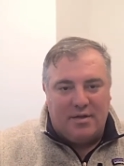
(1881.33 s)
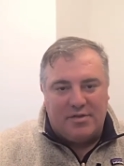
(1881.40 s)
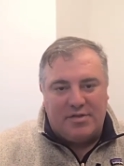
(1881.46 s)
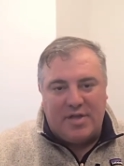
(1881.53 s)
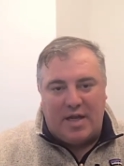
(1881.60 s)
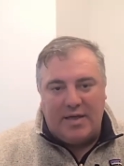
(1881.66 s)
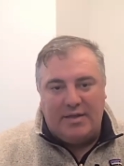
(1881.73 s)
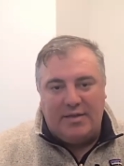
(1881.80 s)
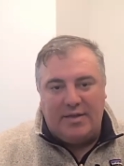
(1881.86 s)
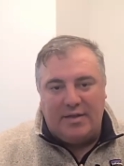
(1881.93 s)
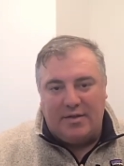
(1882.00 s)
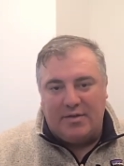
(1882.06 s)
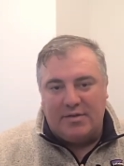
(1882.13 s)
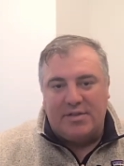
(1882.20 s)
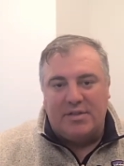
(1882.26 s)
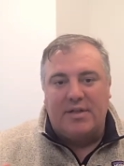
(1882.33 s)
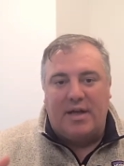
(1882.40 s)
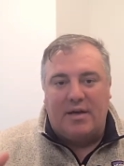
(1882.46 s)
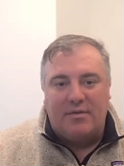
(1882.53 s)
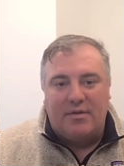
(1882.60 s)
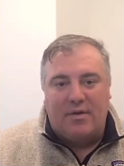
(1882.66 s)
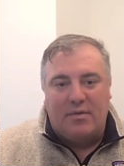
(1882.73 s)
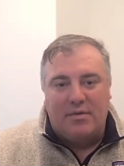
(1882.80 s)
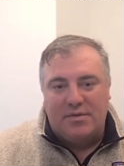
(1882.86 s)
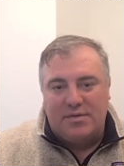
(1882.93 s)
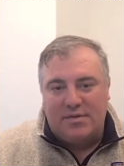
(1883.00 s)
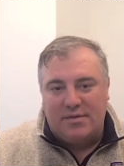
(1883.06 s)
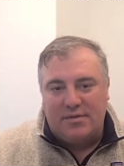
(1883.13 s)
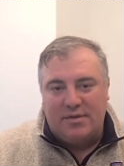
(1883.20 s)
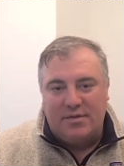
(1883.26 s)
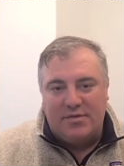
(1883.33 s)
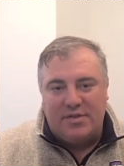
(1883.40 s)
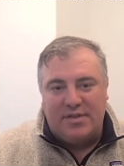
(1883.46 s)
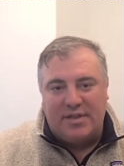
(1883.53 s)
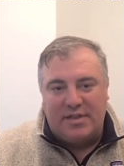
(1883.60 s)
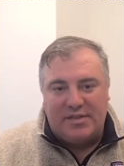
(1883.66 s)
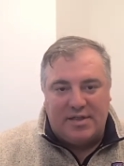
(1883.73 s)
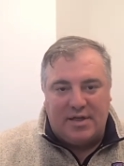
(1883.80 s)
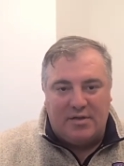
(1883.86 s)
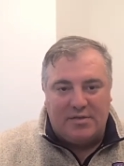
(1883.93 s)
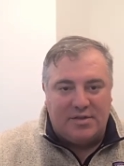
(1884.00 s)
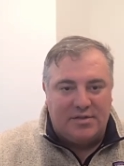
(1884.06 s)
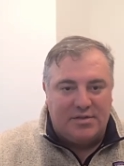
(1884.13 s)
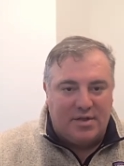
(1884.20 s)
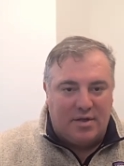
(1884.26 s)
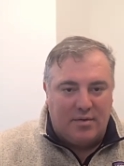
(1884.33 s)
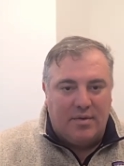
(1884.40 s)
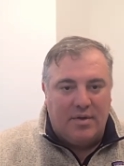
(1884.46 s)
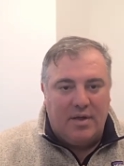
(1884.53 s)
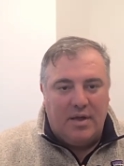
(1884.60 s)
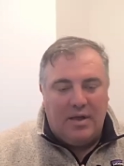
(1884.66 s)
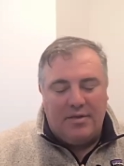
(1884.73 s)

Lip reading: signing deals, and now no one's using these cells, and so